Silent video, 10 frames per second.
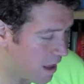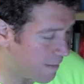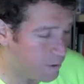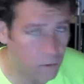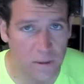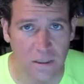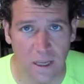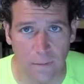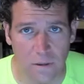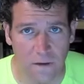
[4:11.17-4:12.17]
I've been doing
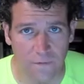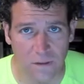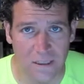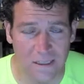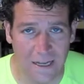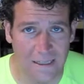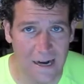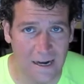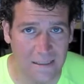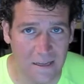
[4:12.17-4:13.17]
sustainable seafood since
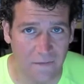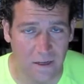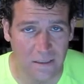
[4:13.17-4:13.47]
1997.